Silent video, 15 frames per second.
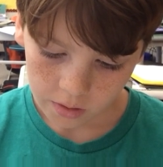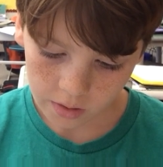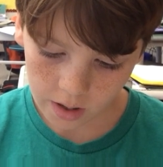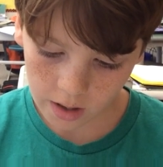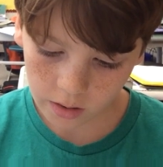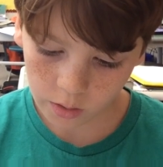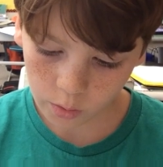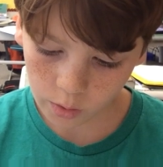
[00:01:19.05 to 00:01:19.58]

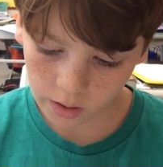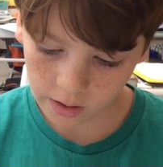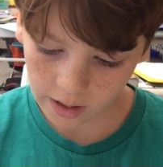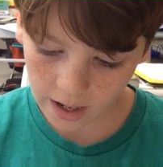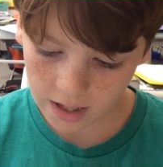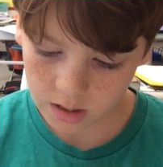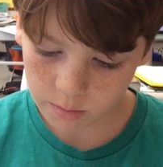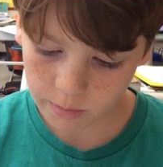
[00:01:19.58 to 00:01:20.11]
Then Laura
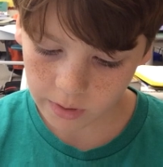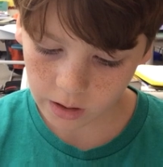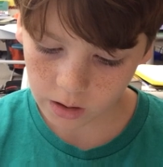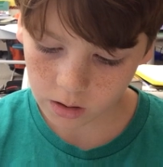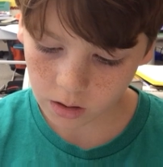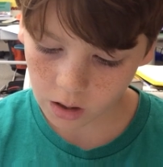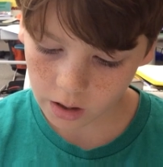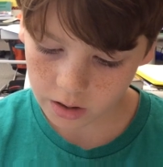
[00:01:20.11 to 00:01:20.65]
gasped and
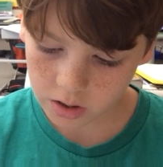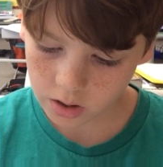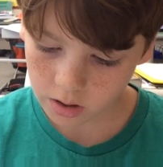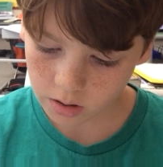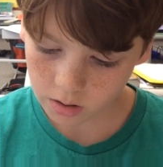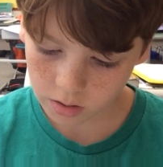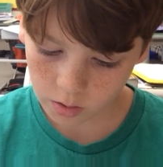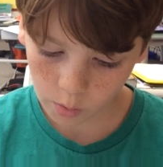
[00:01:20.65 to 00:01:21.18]
clutched
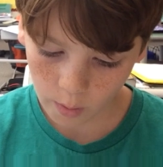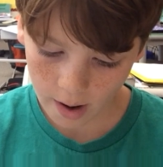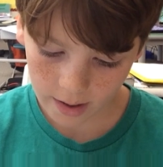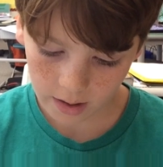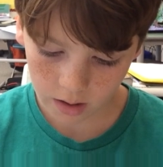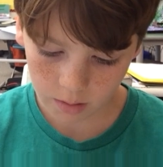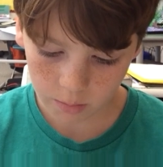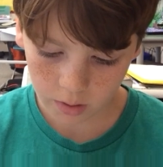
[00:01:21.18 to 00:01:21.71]
the
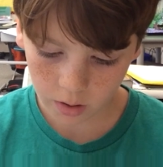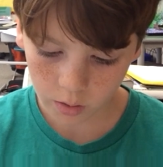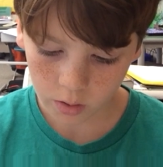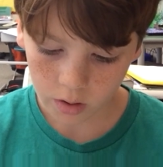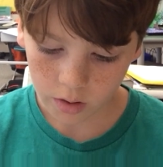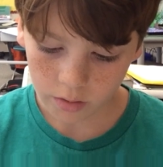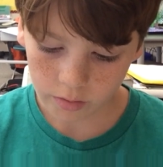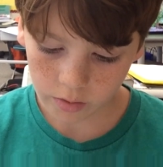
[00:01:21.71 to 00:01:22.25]
wagon bow
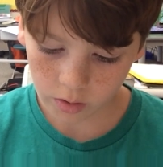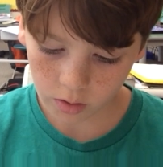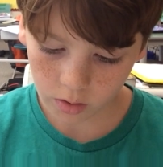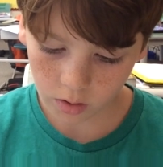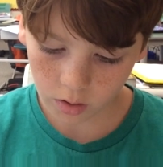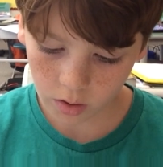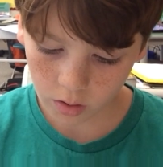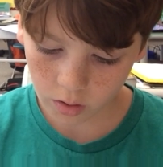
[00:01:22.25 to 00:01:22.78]
for
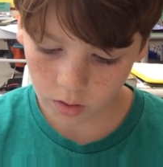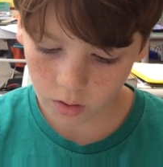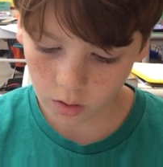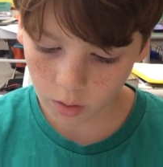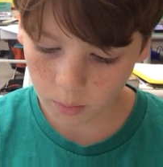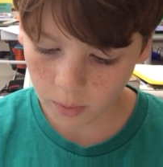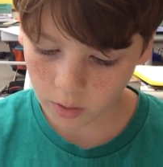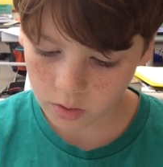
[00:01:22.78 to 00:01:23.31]

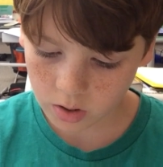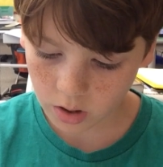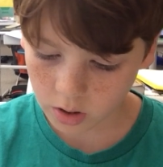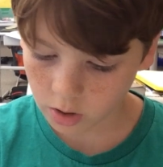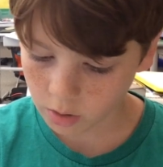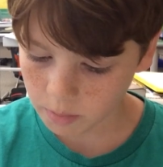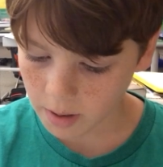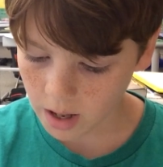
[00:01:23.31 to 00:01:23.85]
almost
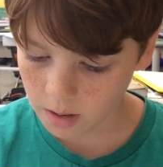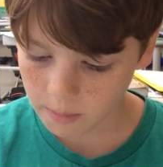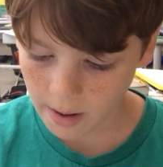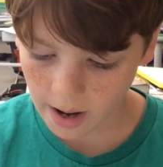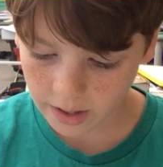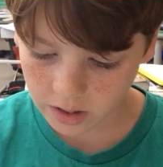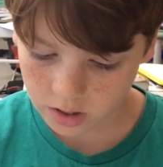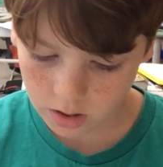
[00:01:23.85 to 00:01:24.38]
under Pet and
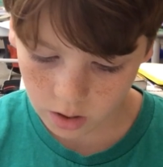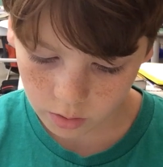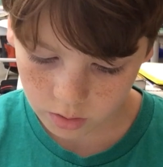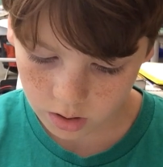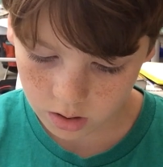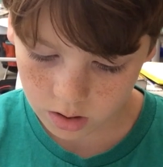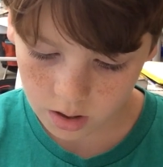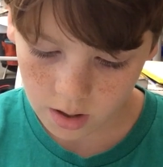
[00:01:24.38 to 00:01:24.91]
Patty's
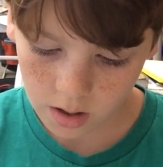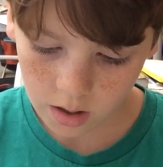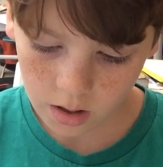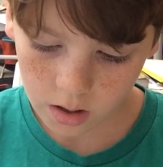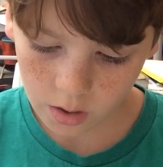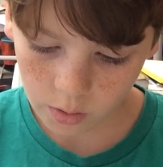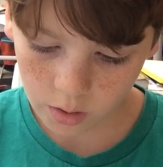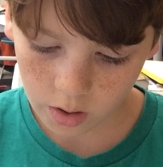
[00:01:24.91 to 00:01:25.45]
noses.
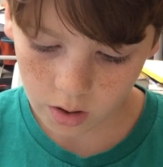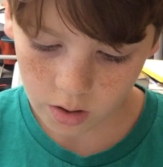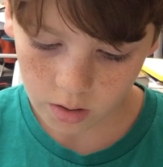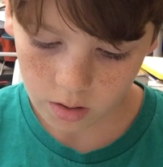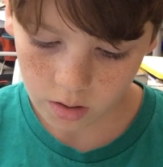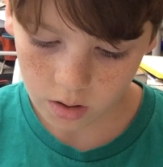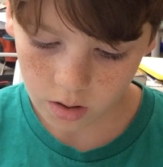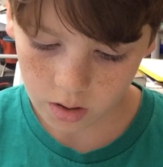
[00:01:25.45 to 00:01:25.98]

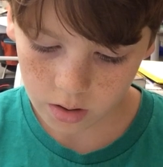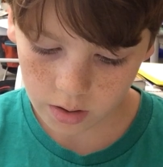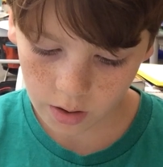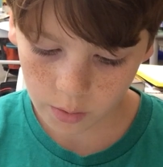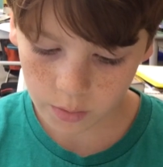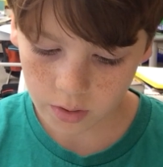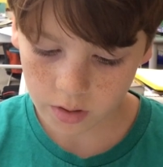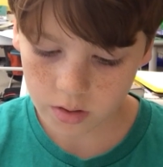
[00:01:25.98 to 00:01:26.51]

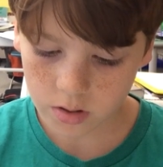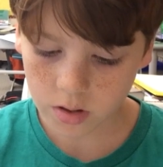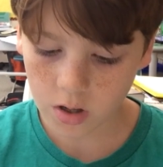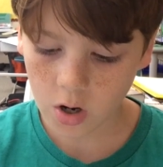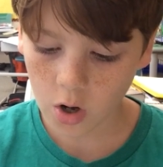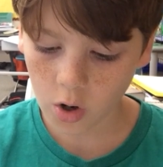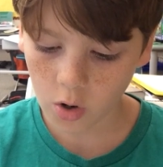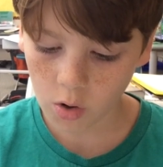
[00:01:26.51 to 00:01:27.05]
There was
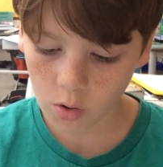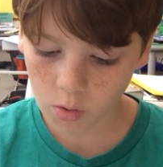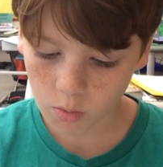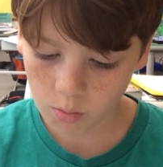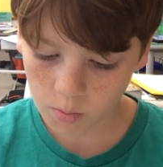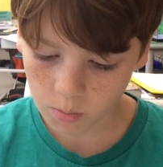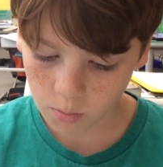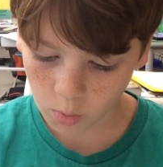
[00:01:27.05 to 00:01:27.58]
no
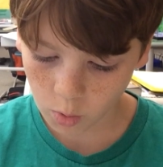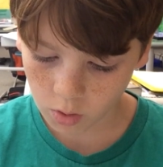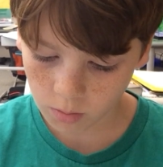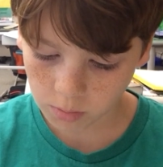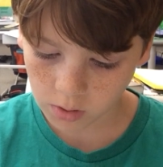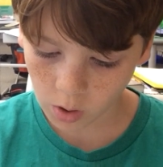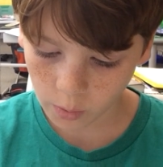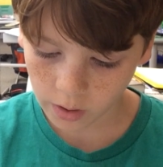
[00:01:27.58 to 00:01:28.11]
more
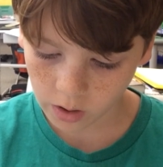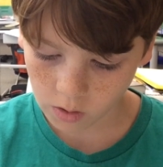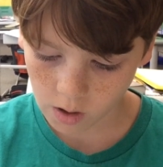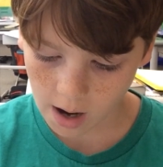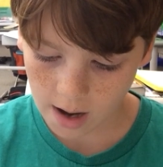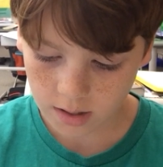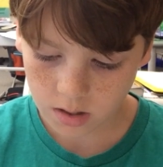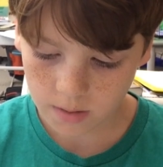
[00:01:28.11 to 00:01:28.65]
blowing
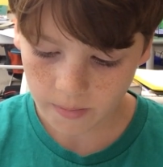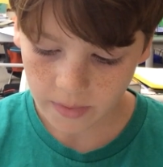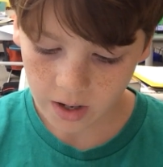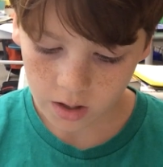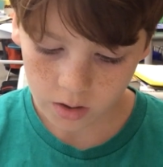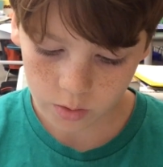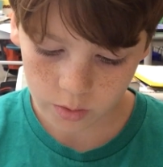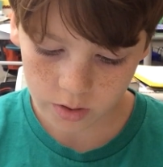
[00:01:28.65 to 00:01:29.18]
grass.
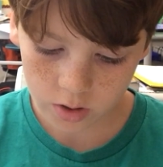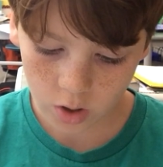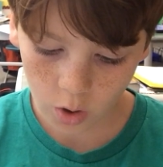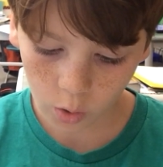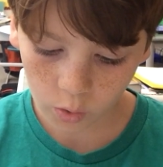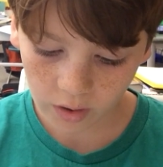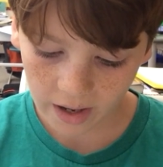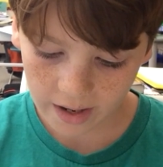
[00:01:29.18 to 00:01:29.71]
There was
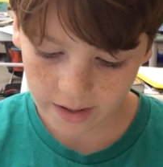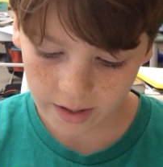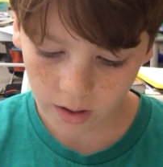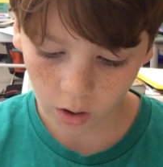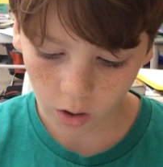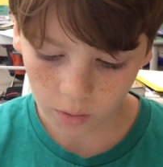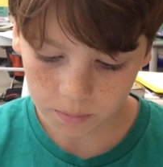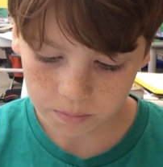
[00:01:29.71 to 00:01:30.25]
no land at
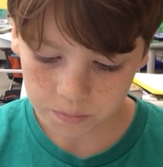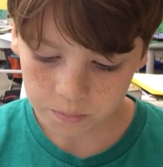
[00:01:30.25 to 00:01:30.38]
all.